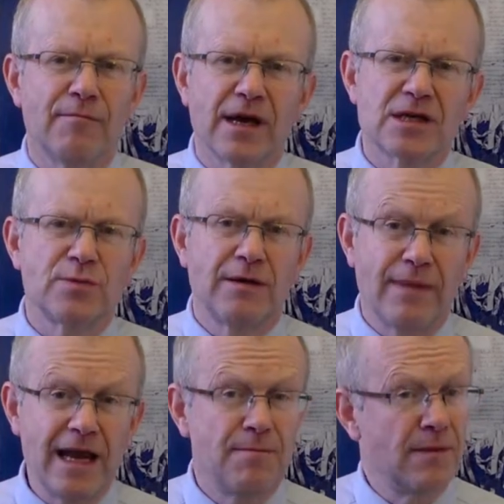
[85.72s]
Because we had
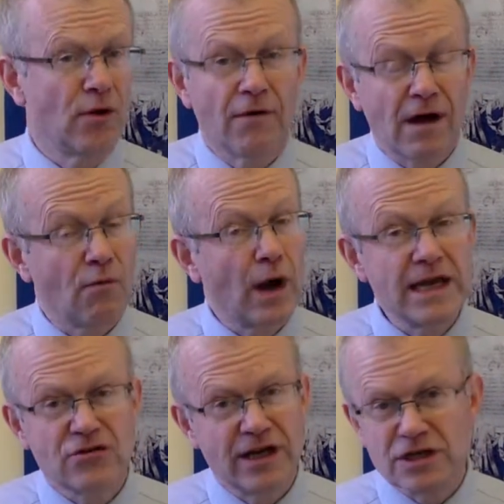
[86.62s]
many people of a
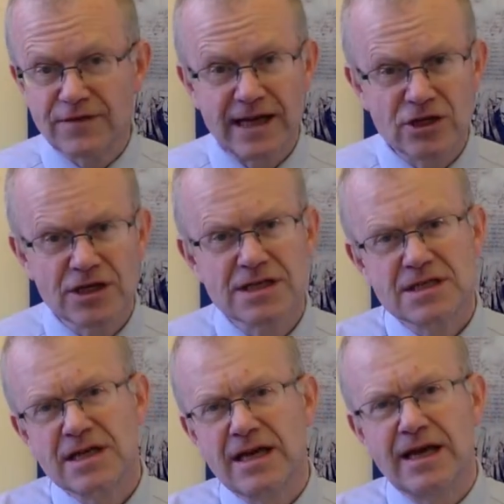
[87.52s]
wide range of
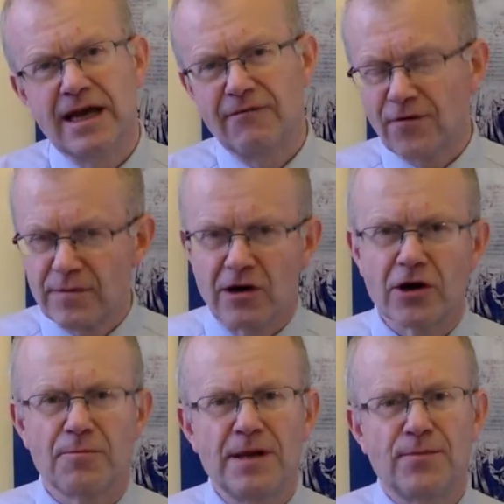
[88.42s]
ages, from
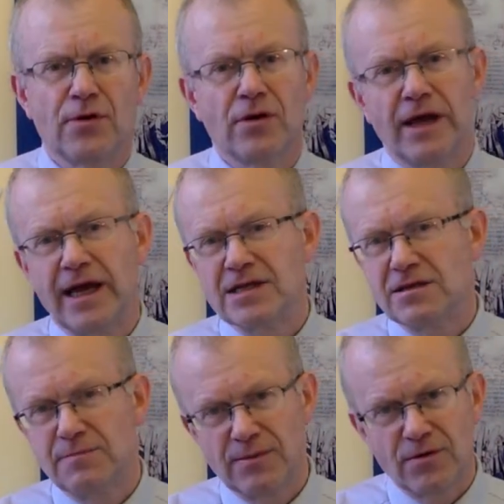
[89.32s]
younger people
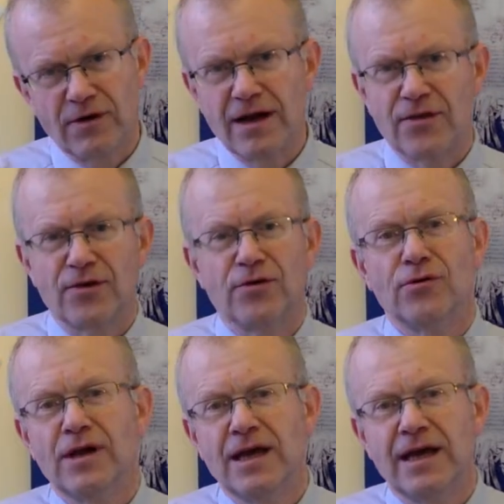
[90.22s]
to people right
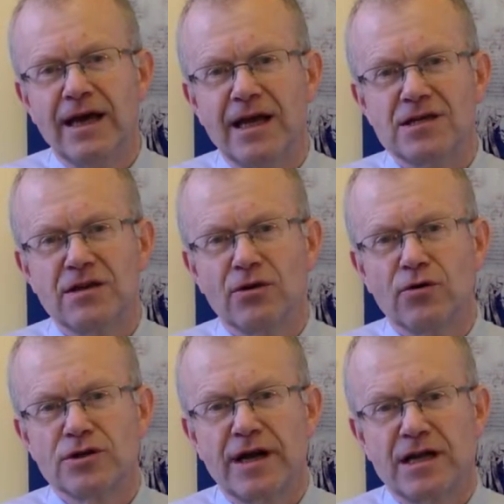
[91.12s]
through to the
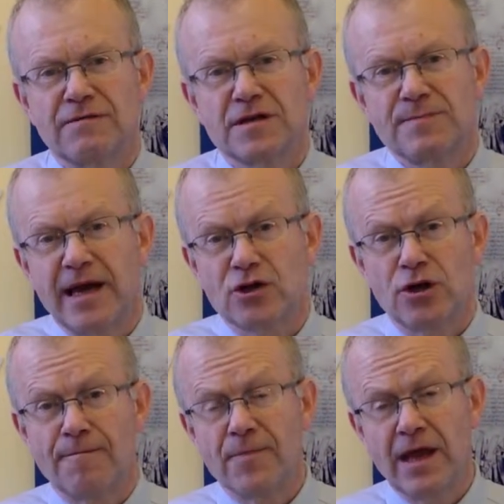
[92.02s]
older end of the
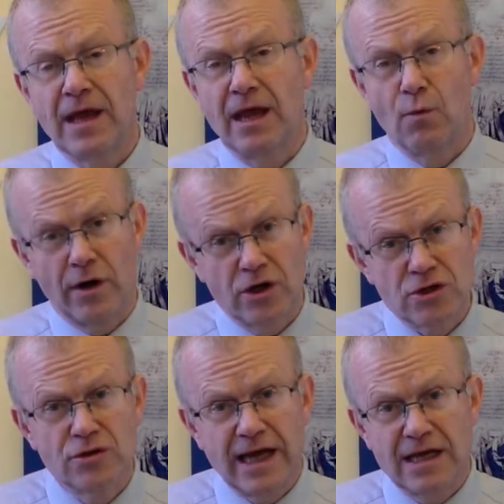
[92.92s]
spectrum. One or
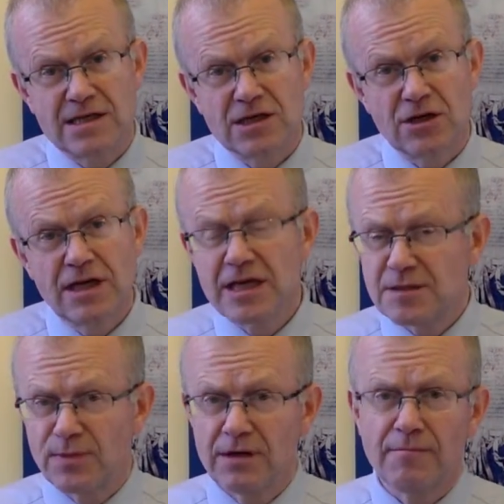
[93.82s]
two getting
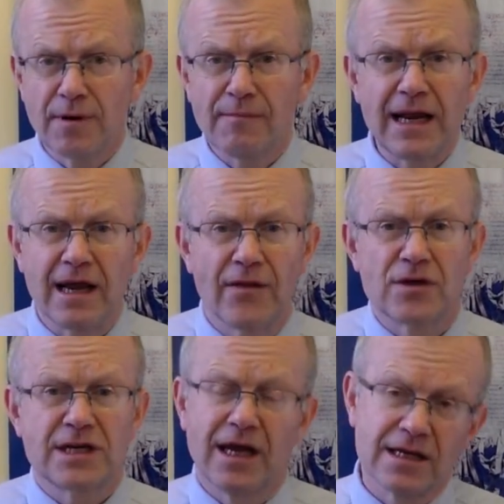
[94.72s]
degrees, but many
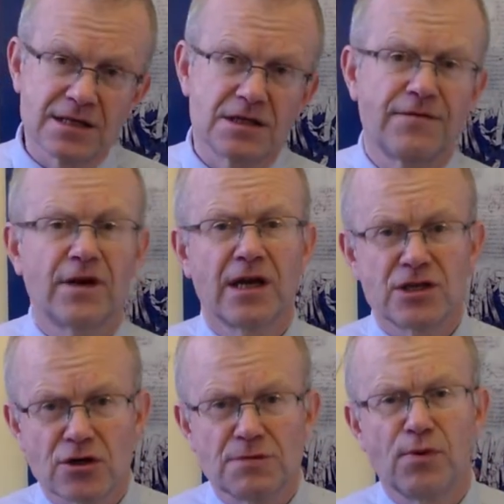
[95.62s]
others getting
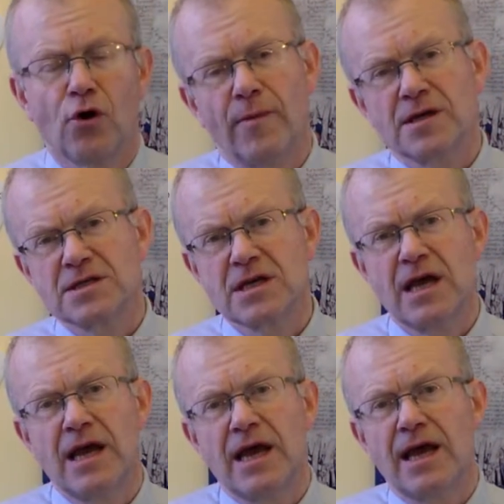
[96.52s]
certificates or diplomas
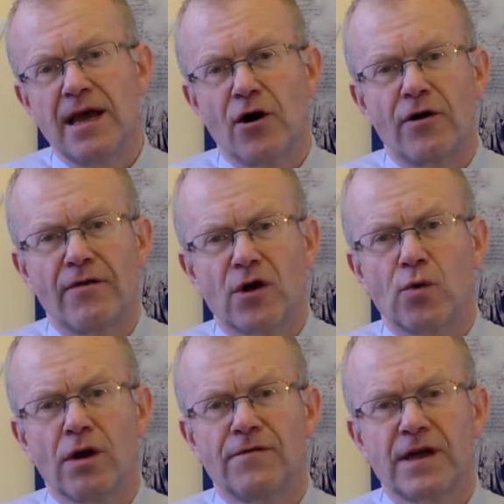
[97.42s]
or other
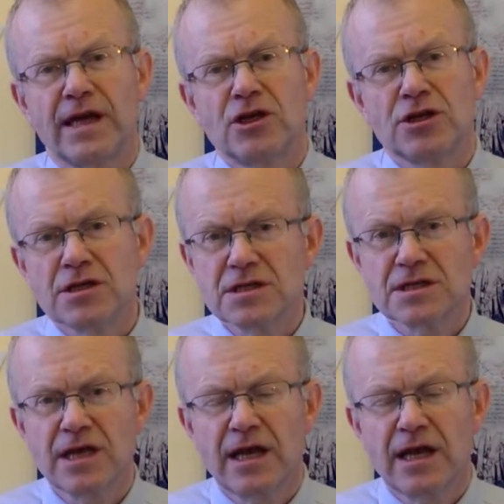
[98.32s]
qualifications.